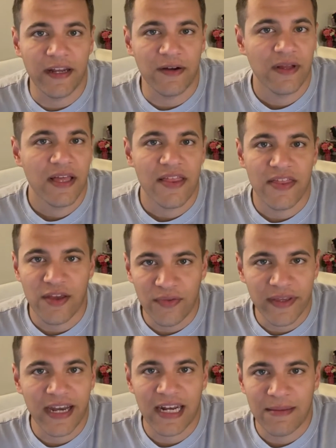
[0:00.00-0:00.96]
know, the
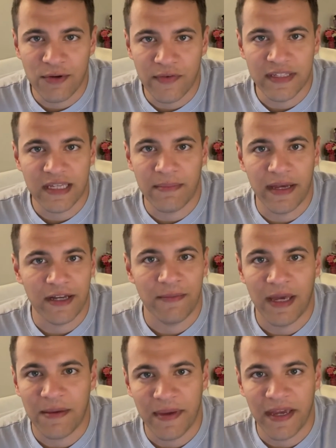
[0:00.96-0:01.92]
only kind of movies that Michael
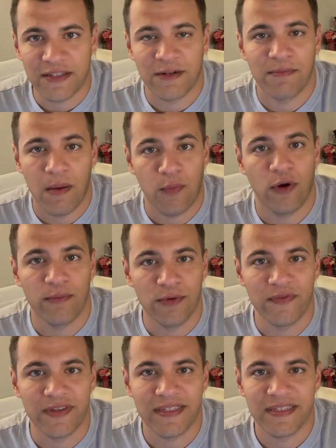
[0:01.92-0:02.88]
Bay makes are popcorn
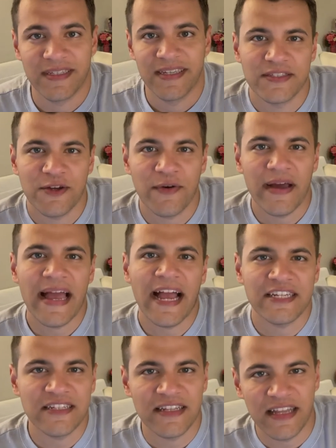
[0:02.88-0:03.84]
movies. So I
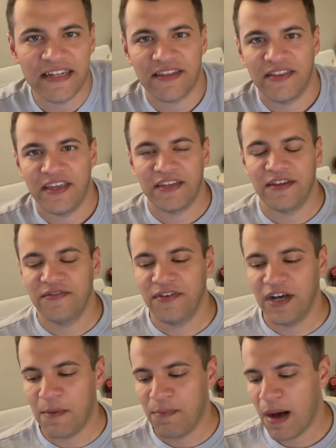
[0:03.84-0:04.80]
actually like to think of
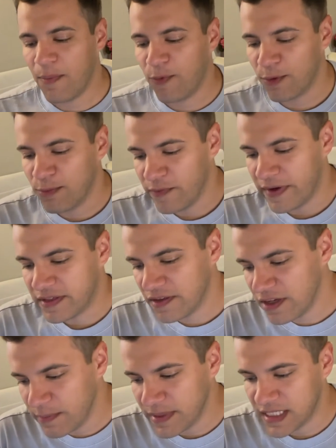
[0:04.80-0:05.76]
uh, popcorn movies a
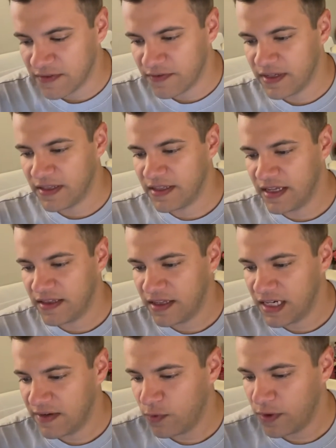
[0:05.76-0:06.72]
little bit different than,
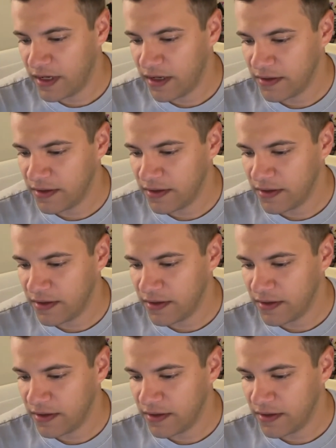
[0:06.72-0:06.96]
than everyone